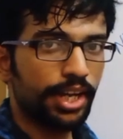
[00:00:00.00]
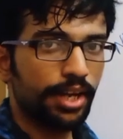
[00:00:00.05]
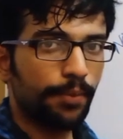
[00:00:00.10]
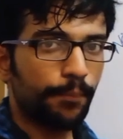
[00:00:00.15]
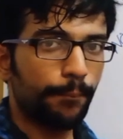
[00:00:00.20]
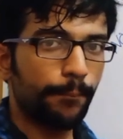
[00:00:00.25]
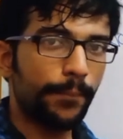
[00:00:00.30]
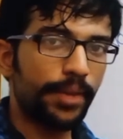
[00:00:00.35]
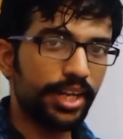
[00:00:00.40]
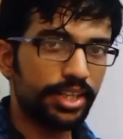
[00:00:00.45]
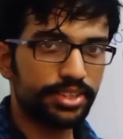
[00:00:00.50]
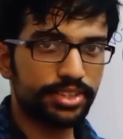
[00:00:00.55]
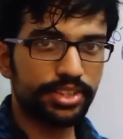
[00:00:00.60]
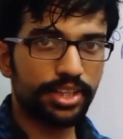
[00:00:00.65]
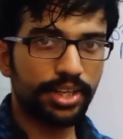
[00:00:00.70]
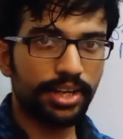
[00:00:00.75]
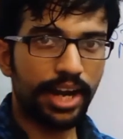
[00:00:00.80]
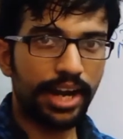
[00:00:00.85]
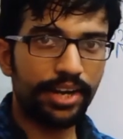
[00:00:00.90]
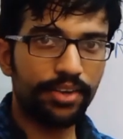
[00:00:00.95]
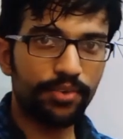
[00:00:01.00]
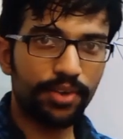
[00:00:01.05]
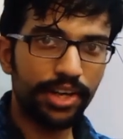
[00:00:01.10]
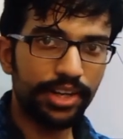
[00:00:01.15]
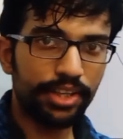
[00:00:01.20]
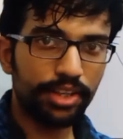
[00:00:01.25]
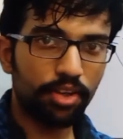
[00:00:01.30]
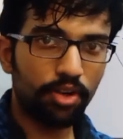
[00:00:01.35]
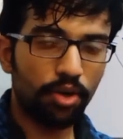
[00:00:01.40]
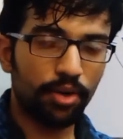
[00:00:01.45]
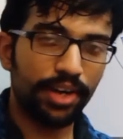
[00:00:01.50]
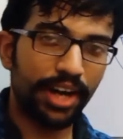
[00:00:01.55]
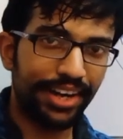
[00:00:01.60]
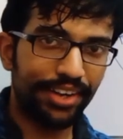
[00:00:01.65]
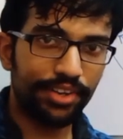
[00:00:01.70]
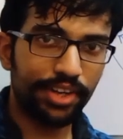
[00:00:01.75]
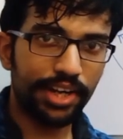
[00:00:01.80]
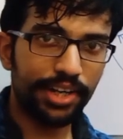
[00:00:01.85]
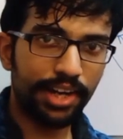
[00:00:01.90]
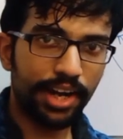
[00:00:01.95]
makes the nitrate or
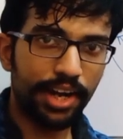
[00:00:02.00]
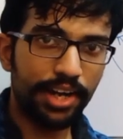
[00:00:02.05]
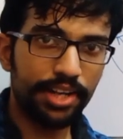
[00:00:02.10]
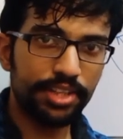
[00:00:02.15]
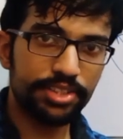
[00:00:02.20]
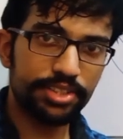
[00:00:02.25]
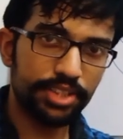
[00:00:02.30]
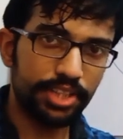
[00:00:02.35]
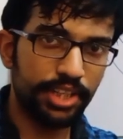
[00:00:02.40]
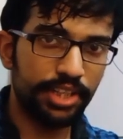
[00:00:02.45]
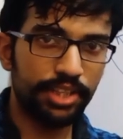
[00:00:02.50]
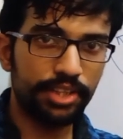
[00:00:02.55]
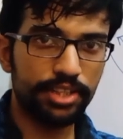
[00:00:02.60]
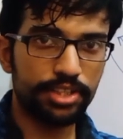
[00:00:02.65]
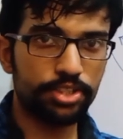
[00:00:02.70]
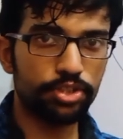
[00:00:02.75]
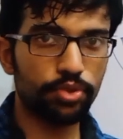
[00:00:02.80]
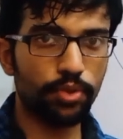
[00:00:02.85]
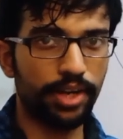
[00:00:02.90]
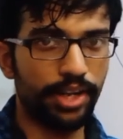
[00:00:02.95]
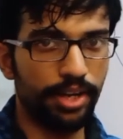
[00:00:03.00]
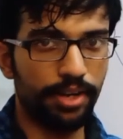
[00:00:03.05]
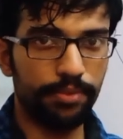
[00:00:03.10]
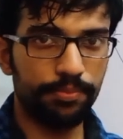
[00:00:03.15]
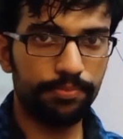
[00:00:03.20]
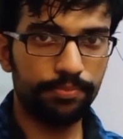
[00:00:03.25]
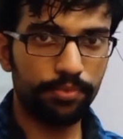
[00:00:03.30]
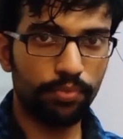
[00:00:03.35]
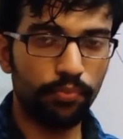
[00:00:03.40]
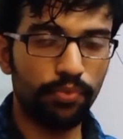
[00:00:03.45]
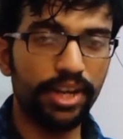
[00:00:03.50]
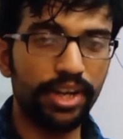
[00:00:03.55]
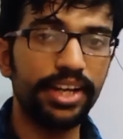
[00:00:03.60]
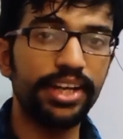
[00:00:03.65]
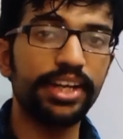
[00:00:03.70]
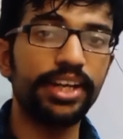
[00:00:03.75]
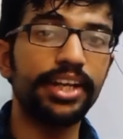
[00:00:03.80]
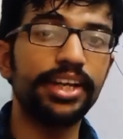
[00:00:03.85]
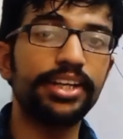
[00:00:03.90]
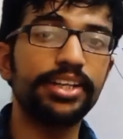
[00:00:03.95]
nitrite ions in the soil when
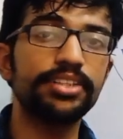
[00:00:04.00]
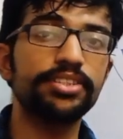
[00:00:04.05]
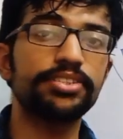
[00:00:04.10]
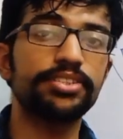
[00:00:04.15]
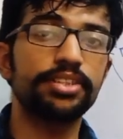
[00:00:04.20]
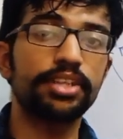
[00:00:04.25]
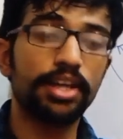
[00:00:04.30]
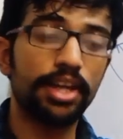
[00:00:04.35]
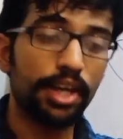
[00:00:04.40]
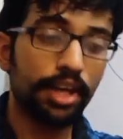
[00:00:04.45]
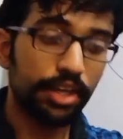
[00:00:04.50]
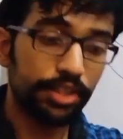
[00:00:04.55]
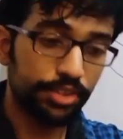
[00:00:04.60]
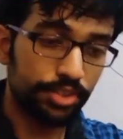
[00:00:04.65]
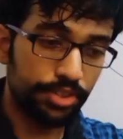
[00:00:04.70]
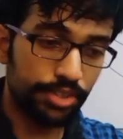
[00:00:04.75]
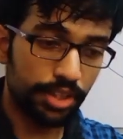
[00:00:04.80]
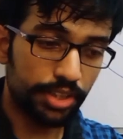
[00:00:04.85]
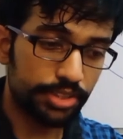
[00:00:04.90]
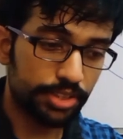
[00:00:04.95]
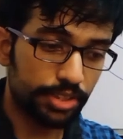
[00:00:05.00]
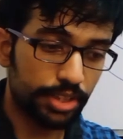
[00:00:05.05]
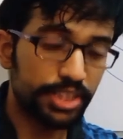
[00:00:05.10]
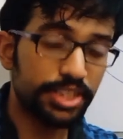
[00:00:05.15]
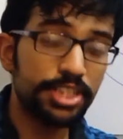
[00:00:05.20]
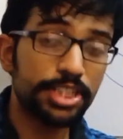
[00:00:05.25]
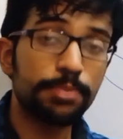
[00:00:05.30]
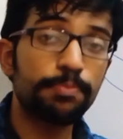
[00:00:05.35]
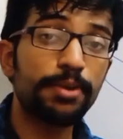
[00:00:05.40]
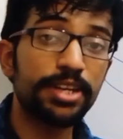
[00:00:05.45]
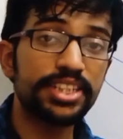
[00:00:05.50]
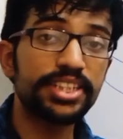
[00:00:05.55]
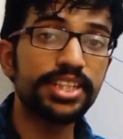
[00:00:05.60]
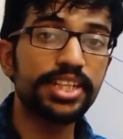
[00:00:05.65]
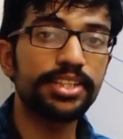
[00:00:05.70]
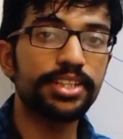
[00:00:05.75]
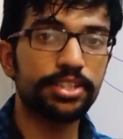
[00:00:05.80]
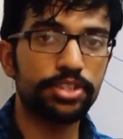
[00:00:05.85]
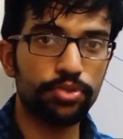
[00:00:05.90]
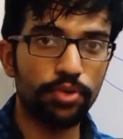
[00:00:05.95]
it is present
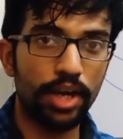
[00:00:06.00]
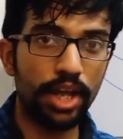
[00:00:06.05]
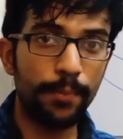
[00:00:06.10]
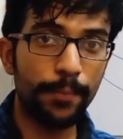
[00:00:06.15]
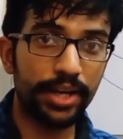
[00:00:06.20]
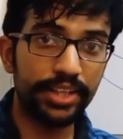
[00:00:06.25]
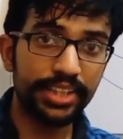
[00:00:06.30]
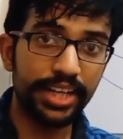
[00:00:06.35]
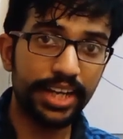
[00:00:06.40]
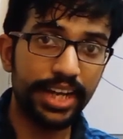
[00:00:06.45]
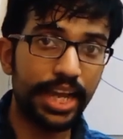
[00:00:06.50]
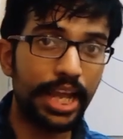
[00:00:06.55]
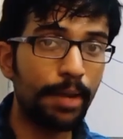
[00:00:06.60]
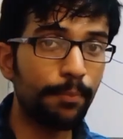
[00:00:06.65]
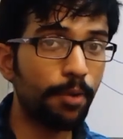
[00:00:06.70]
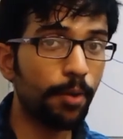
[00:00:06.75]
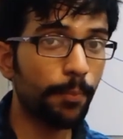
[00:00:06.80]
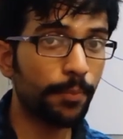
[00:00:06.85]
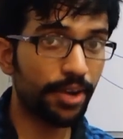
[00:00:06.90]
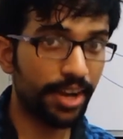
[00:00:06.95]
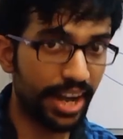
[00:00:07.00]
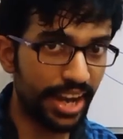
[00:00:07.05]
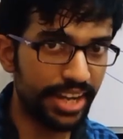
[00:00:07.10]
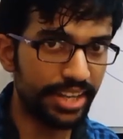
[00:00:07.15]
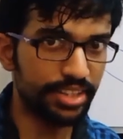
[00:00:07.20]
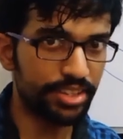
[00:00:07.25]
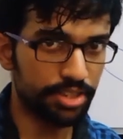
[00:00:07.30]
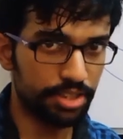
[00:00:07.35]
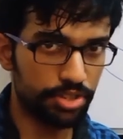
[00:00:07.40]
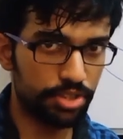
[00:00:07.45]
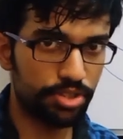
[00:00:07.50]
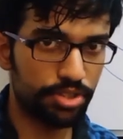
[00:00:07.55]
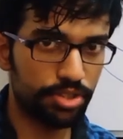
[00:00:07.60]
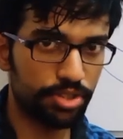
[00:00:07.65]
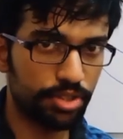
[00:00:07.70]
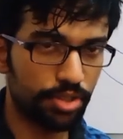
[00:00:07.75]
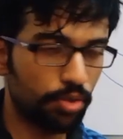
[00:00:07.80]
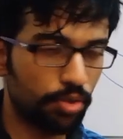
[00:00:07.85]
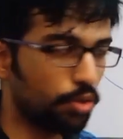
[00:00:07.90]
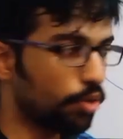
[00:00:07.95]
in the soil by the help of
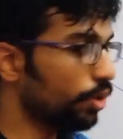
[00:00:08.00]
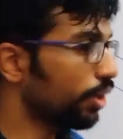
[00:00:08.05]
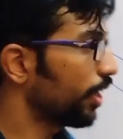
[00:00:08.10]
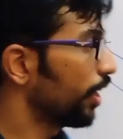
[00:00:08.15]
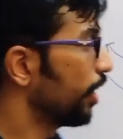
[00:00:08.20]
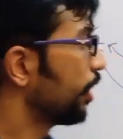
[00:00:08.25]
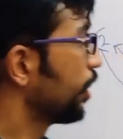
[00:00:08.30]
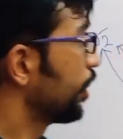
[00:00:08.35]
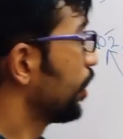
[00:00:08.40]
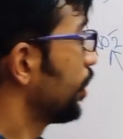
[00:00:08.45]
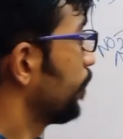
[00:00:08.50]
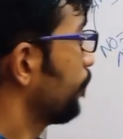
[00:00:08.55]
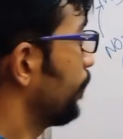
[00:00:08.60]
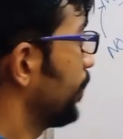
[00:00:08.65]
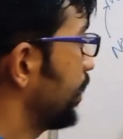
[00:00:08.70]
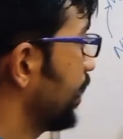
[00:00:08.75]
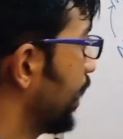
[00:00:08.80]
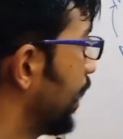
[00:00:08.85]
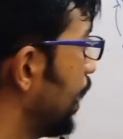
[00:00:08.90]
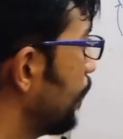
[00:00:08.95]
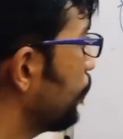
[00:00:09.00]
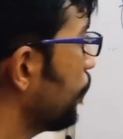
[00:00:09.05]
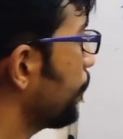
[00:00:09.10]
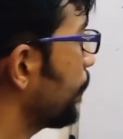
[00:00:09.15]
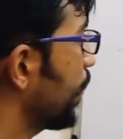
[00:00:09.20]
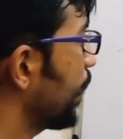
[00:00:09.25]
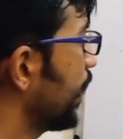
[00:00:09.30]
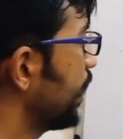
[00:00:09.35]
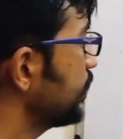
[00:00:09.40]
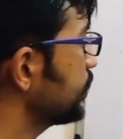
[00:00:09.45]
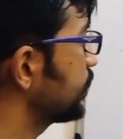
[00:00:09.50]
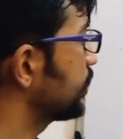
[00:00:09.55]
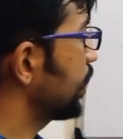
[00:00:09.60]
rains. Okay, by the help of rains, the